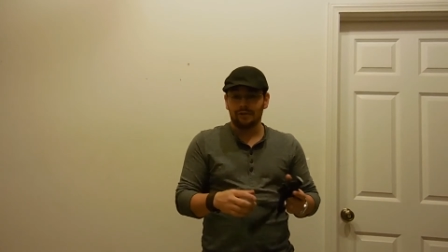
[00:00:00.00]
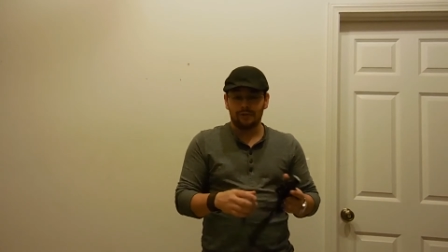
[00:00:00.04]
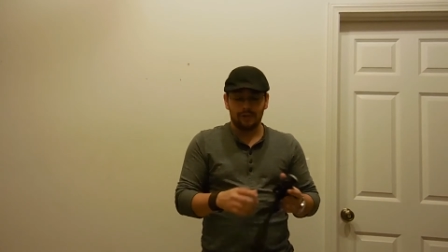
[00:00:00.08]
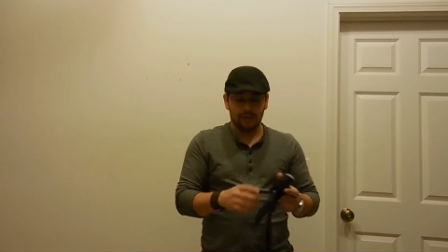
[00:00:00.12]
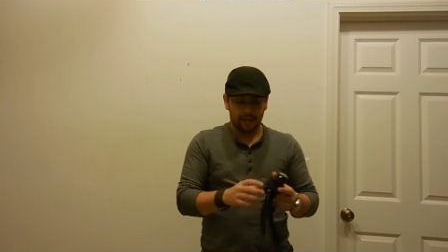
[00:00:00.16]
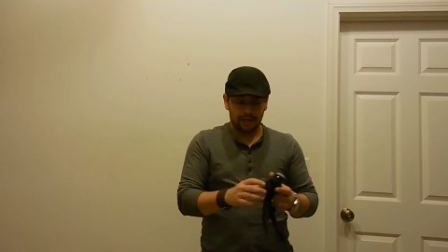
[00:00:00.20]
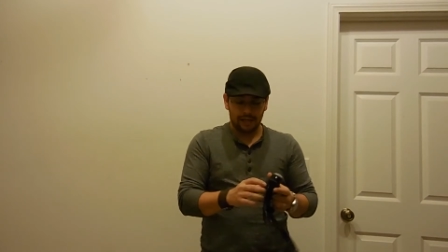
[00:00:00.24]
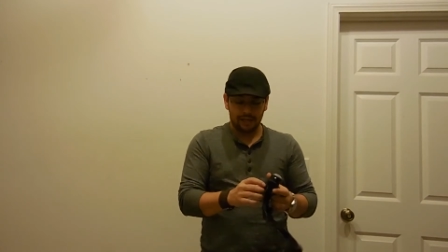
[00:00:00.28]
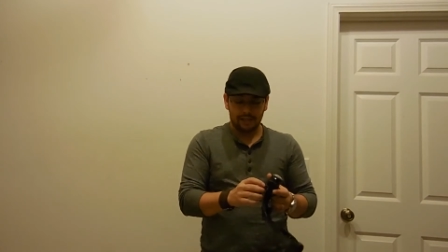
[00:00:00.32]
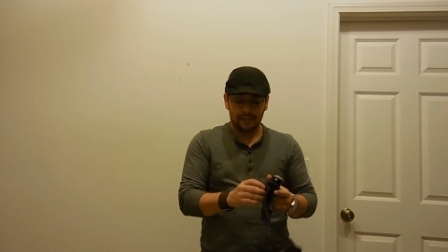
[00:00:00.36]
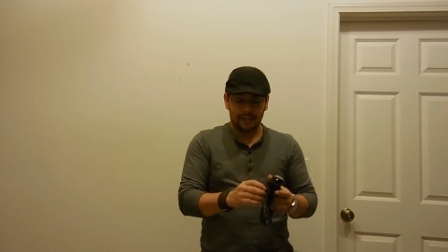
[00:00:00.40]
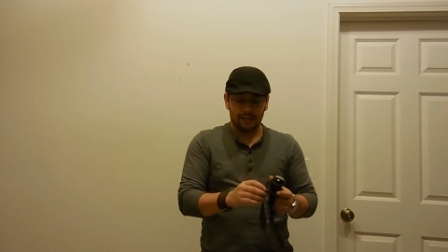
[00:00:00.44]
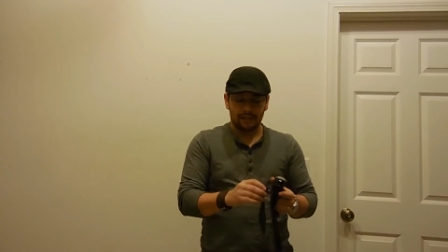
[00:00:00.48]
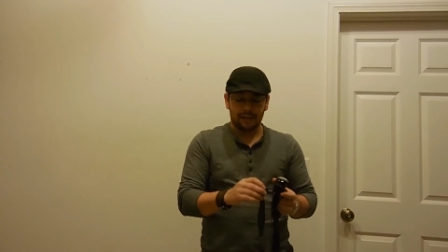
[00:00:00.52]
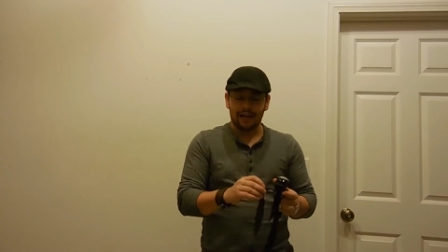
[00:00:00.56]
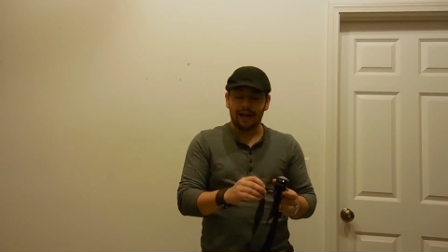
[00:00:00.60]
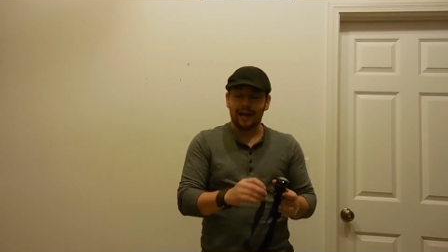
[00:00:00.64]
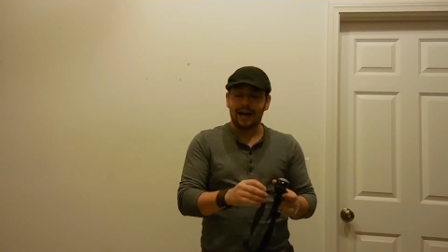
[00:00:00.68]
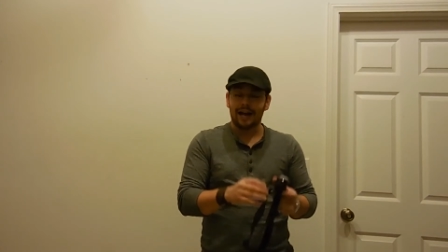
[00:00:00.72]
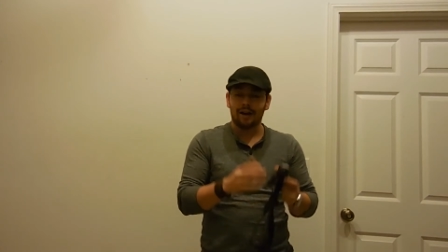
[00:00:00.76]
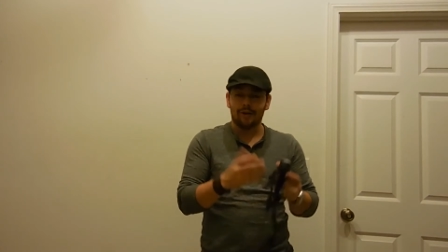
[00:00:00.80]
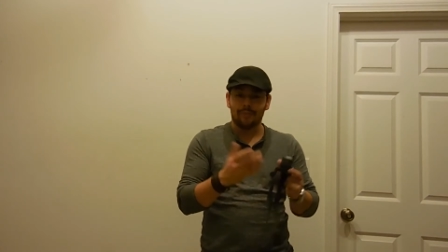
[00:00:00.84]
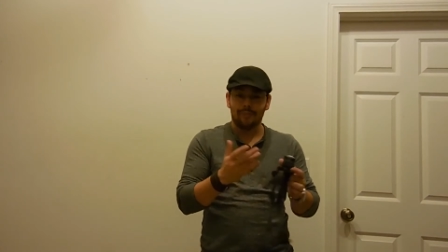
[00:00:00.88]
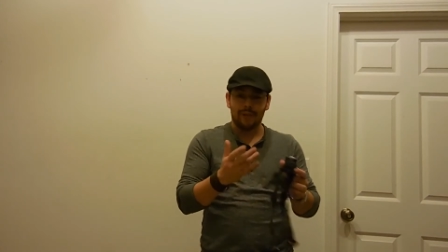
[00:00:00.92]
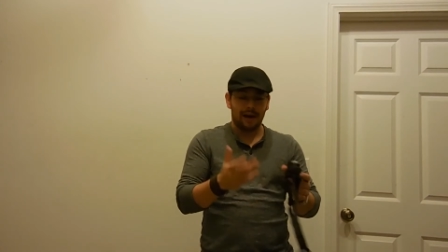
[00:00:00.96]
like I said, the
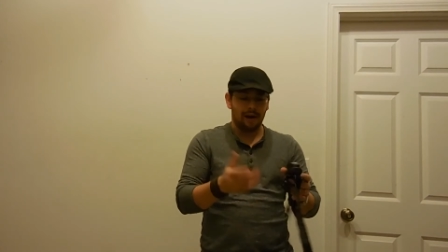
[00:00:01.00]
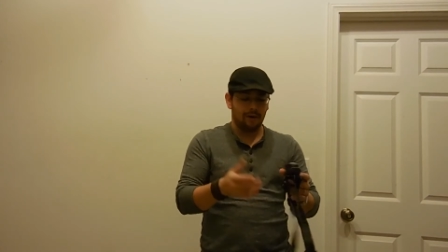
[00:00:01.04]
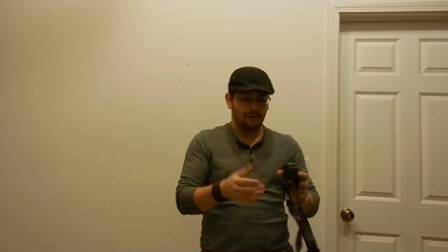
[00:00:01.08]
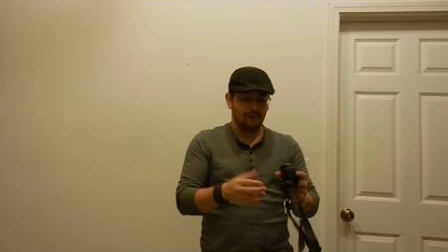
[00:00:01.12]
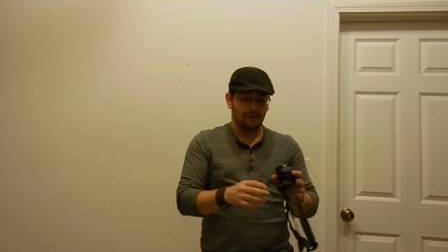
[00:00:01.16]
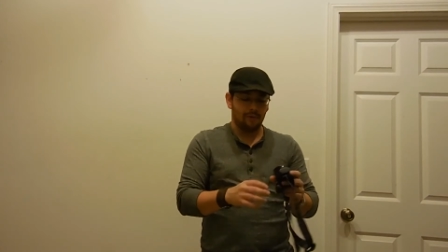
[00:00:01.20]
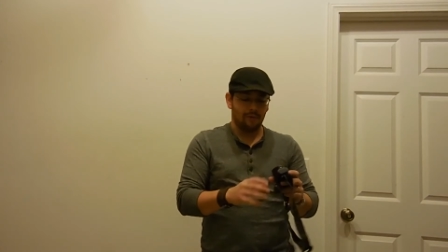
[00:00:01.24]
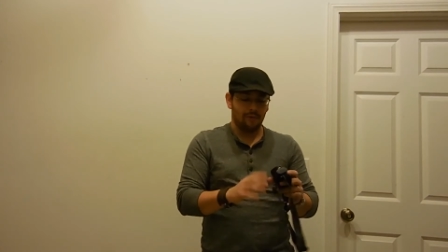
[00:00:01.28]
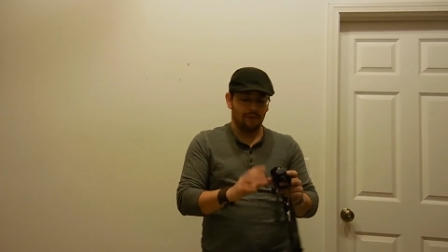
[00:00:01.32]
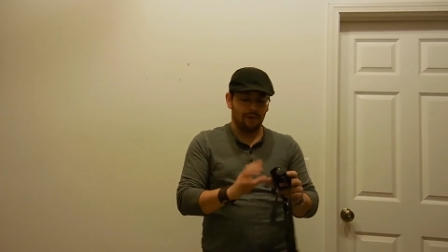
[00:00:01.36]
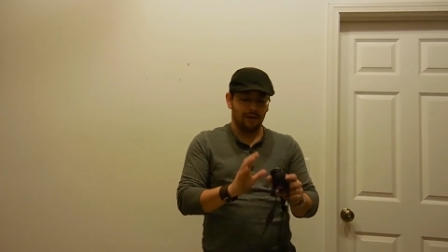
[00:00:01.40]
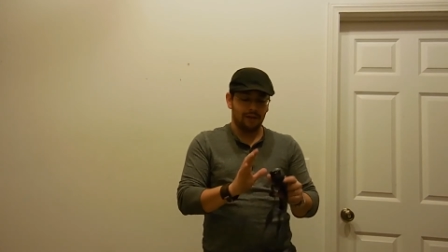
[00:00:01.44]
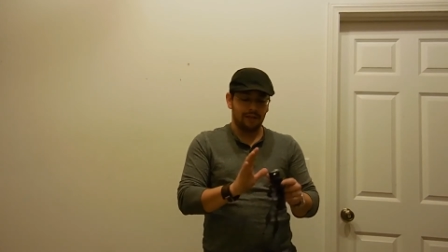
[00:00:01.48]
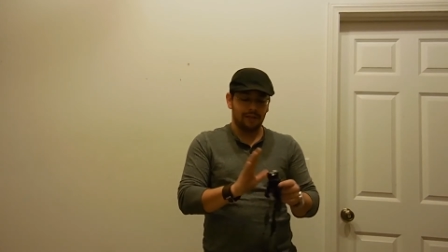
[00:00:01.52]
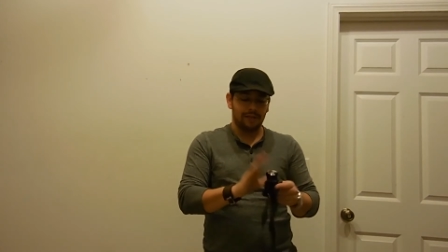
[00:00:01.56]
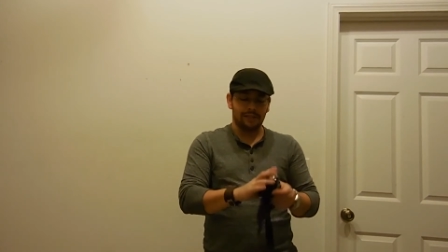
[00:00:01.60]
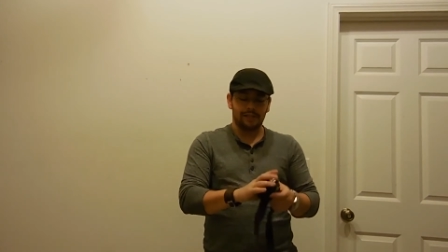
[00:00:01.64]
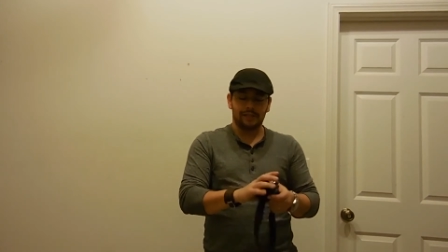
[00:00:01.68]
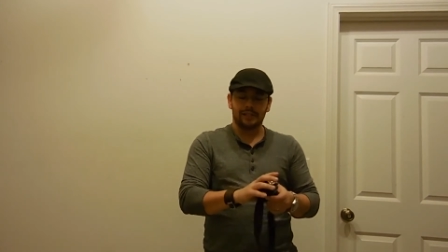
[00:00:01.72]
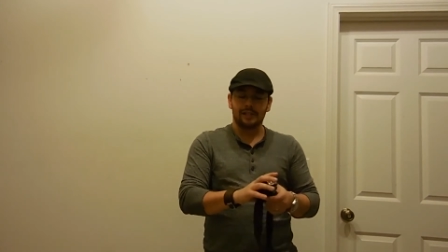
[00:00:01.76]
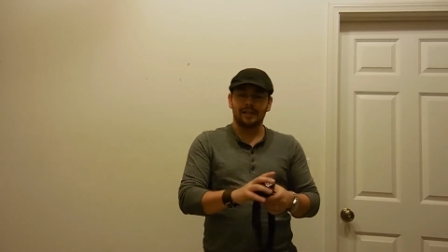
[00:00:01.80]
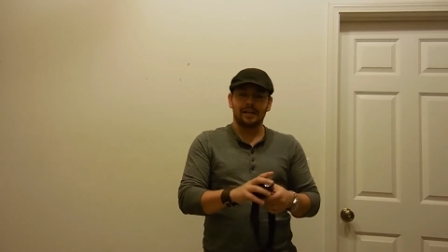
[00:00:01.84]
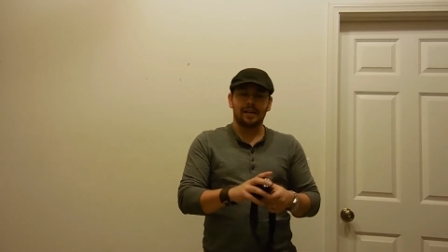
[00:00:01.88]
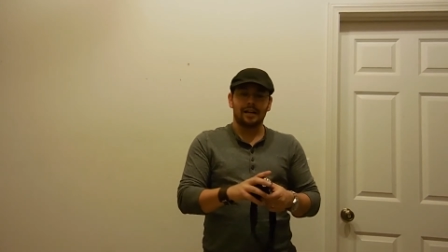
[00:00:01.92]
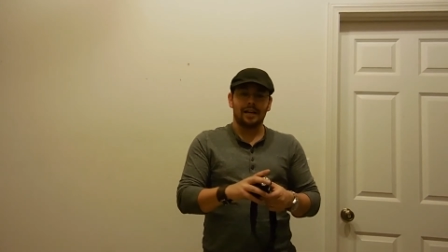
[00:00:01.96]
higher powered
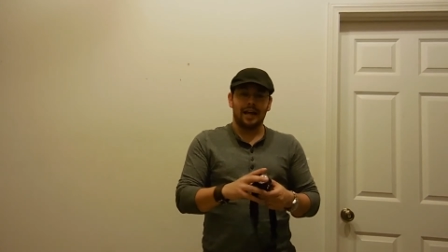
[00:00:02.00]
ones,